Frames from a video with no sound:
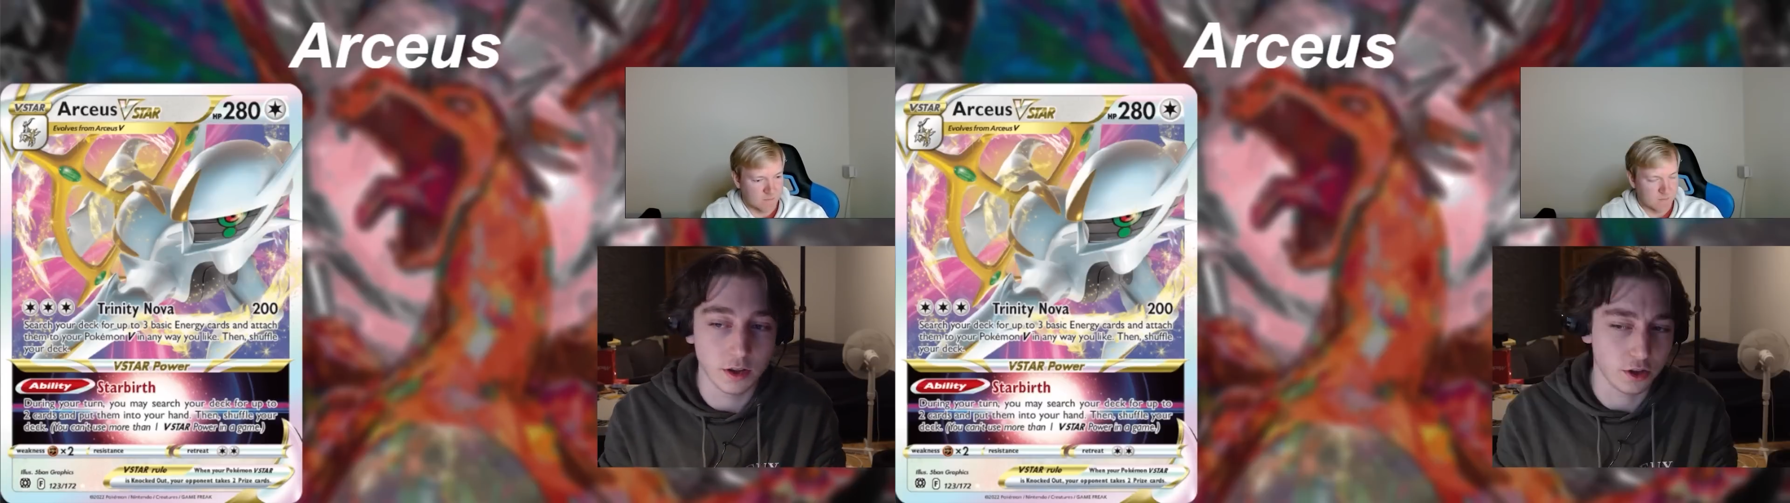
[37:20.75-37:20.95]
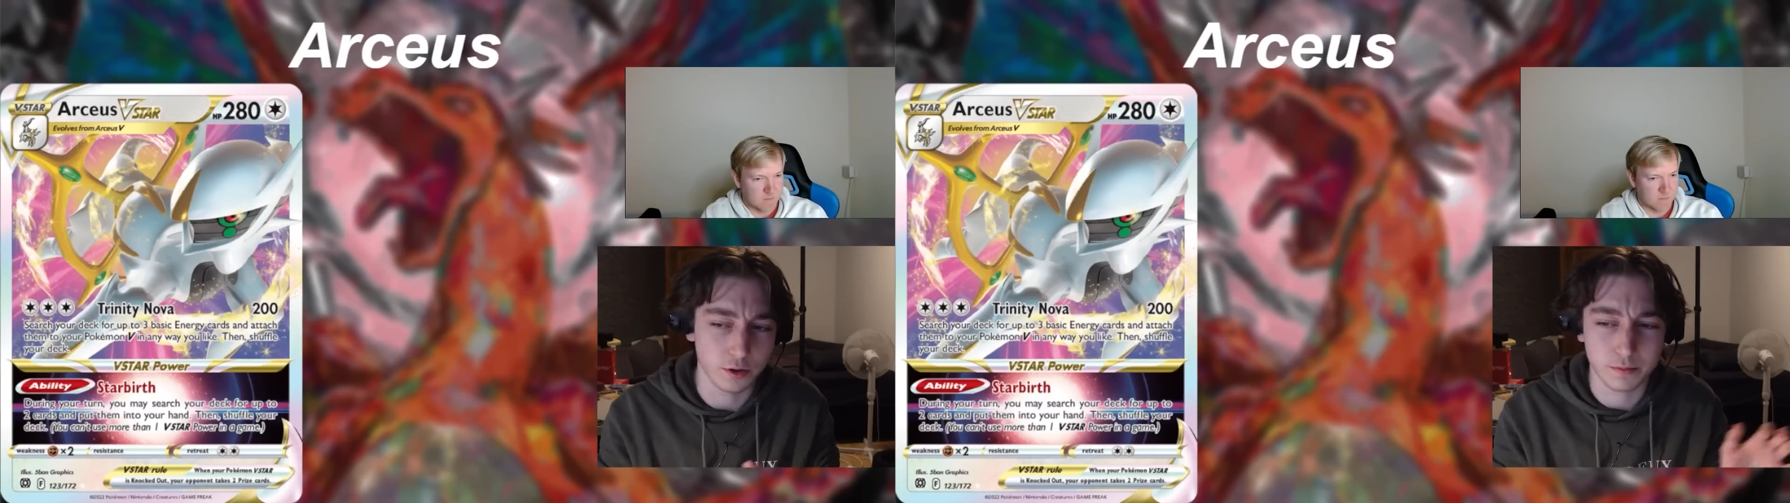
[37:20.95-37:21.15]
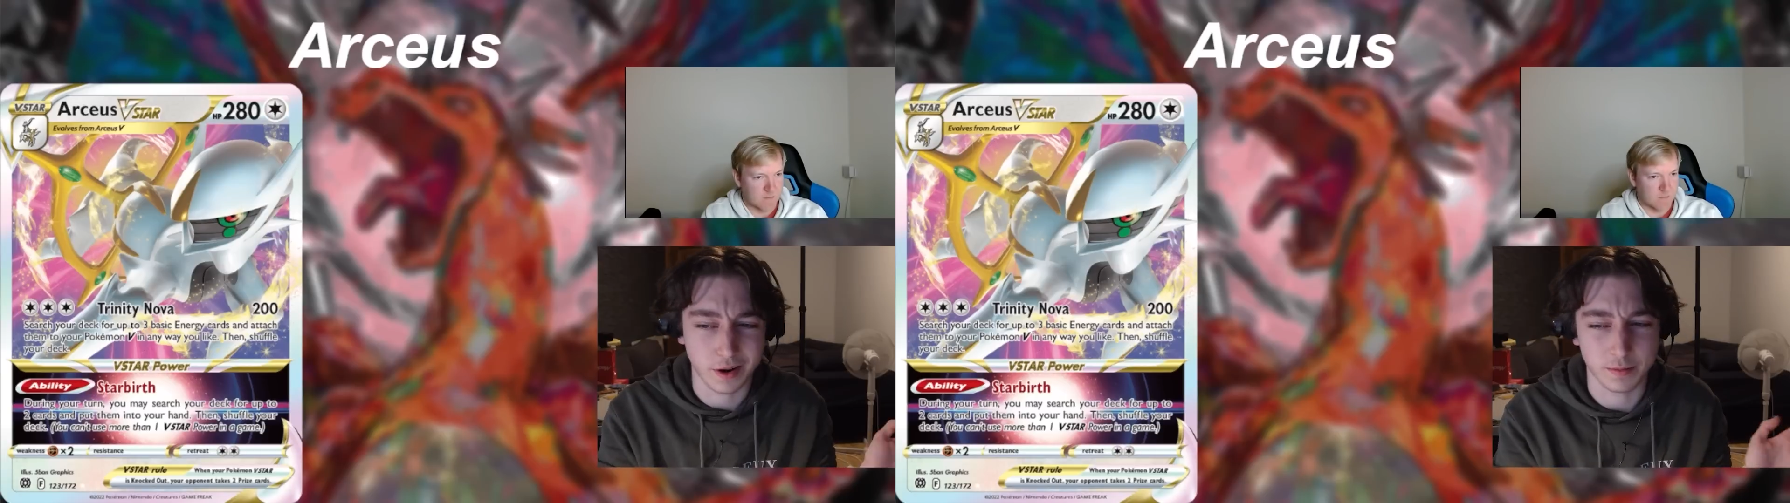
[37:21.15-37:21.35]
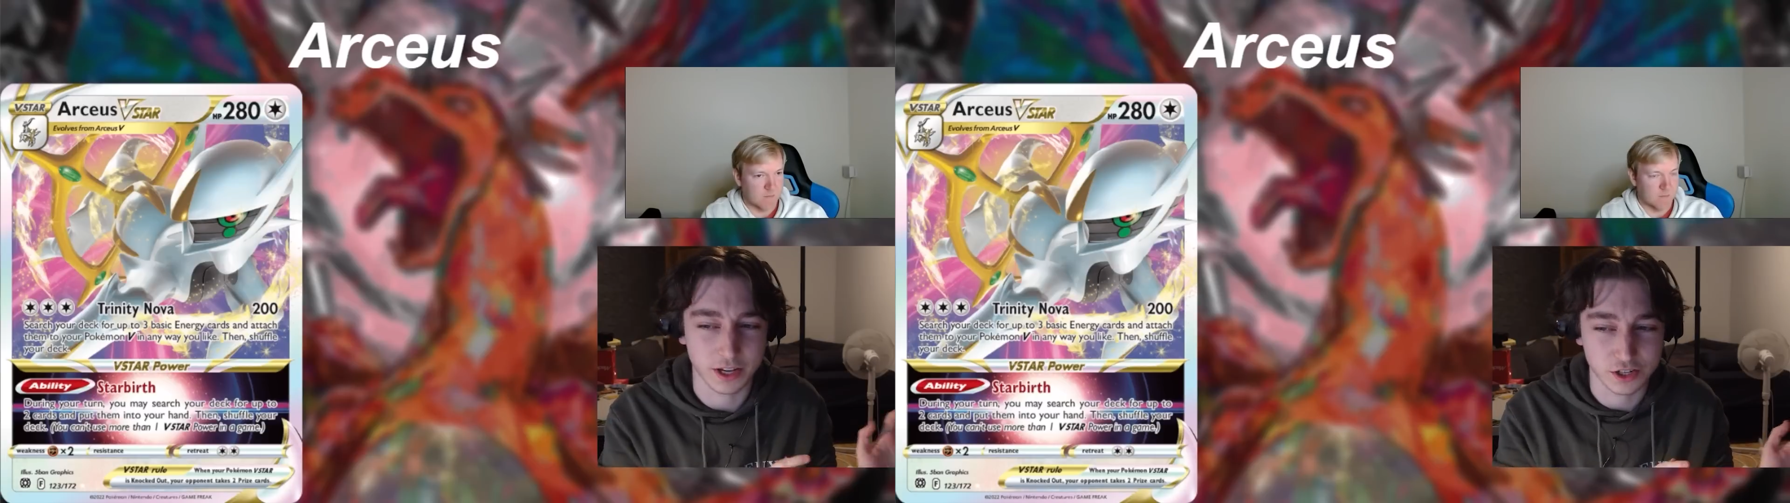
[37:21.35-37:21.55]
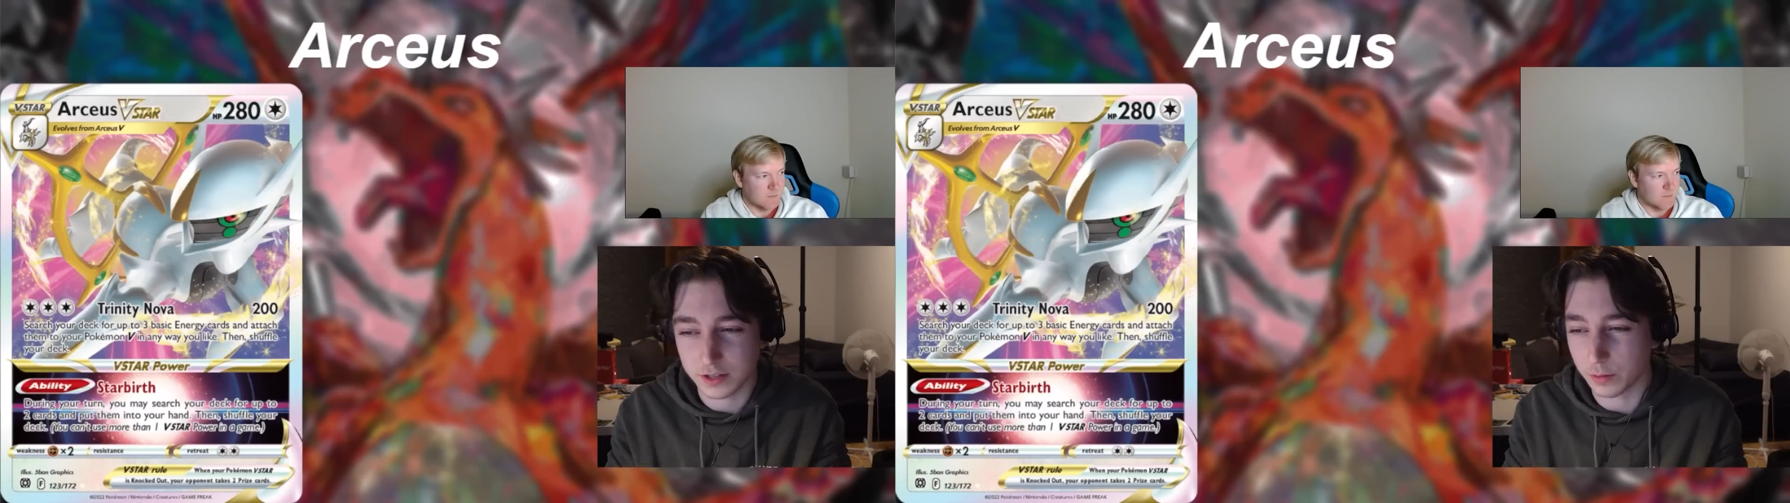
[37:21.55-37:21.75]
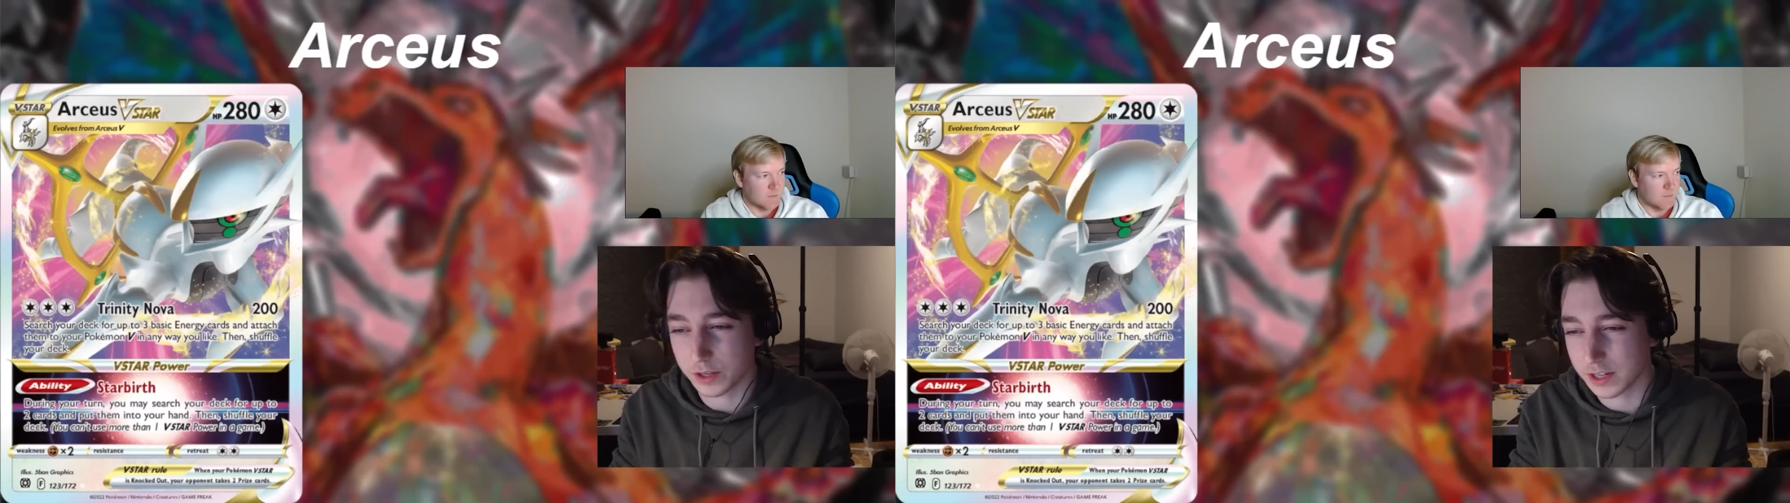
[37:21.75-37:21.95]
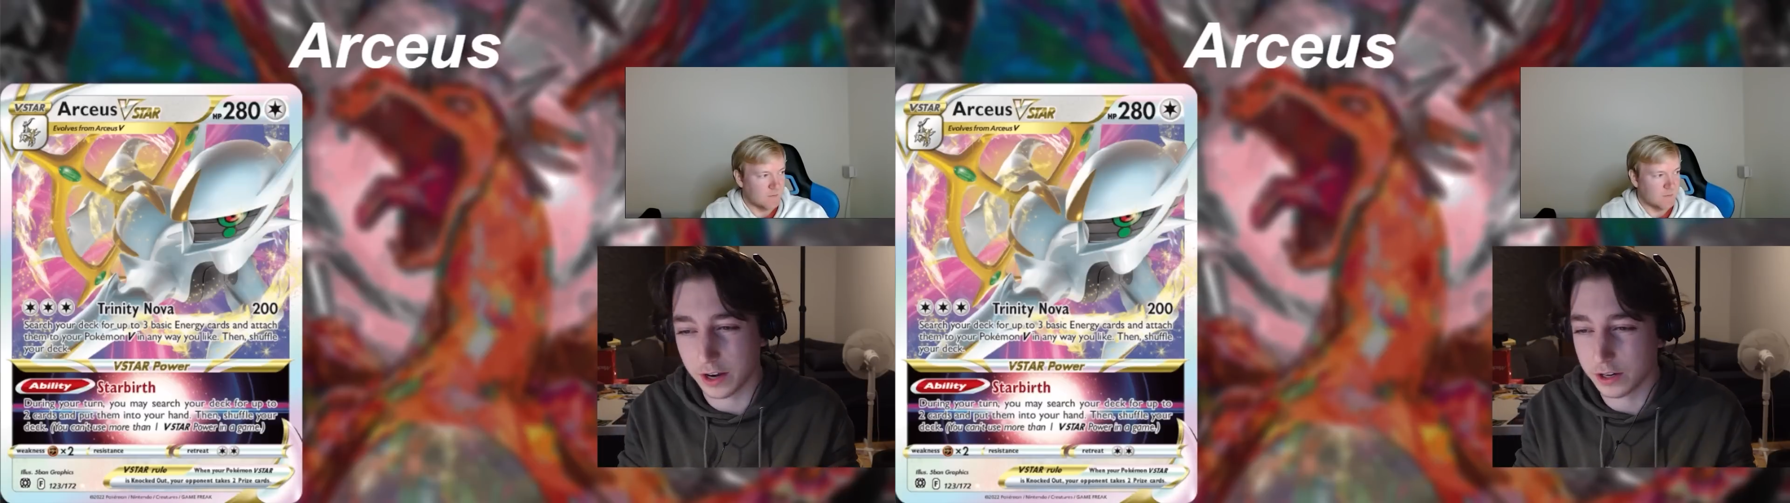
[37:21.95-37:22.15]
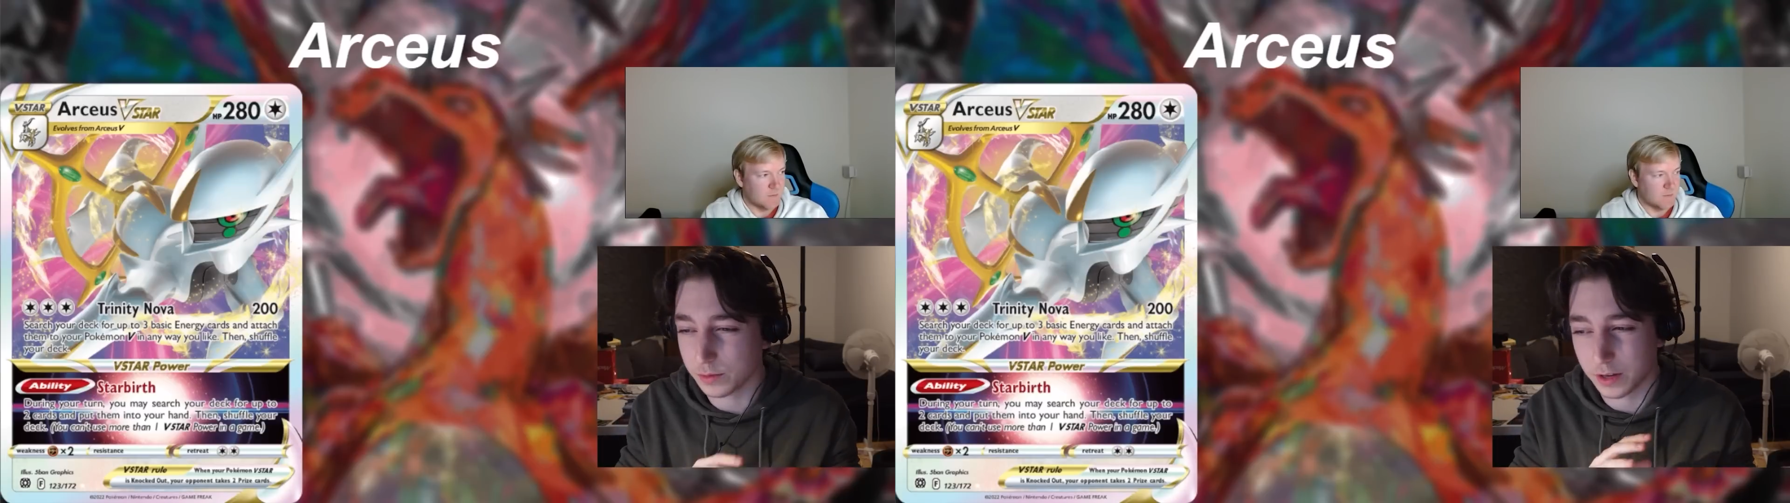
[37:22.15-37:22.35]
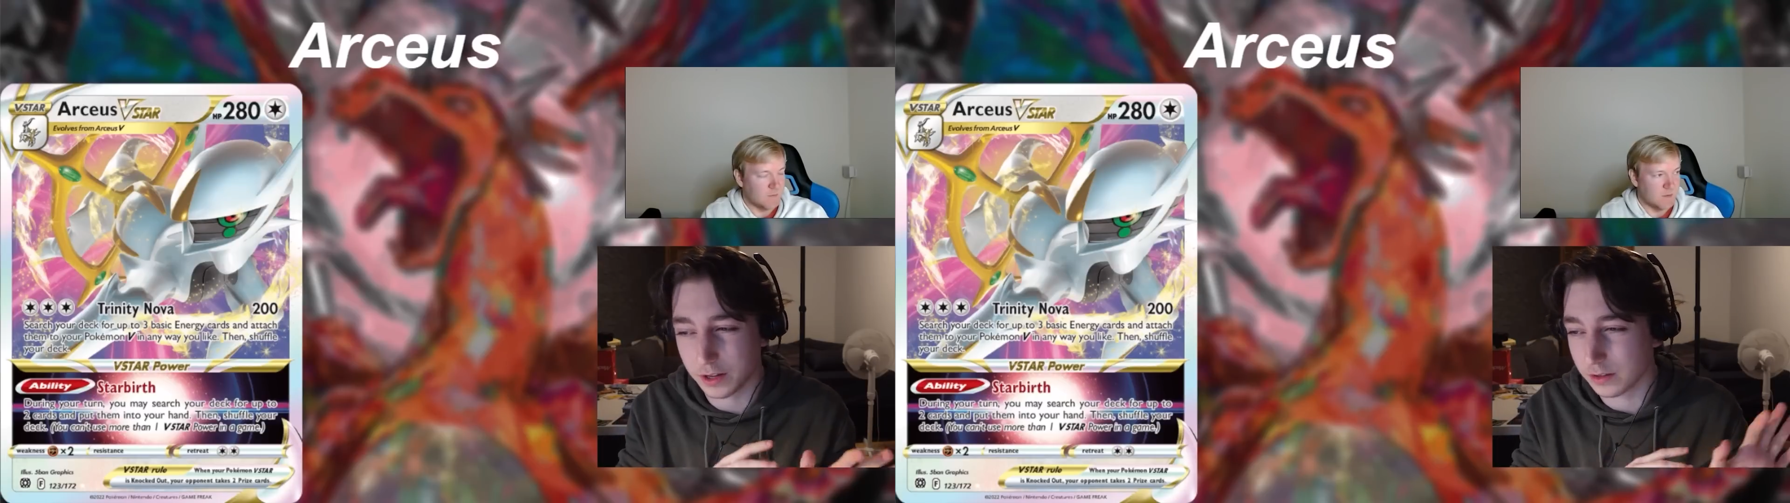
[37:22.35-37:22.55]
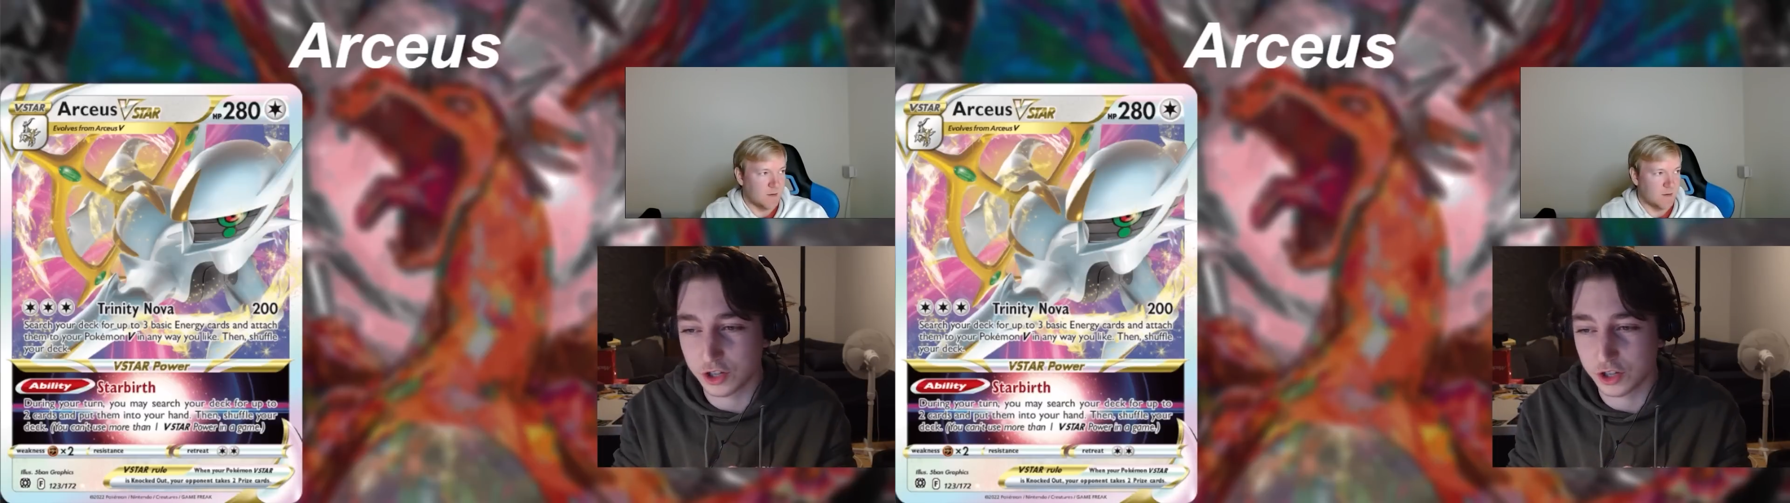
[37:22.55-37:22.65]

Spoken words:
Although Prime Catcher is somewhat scary as well.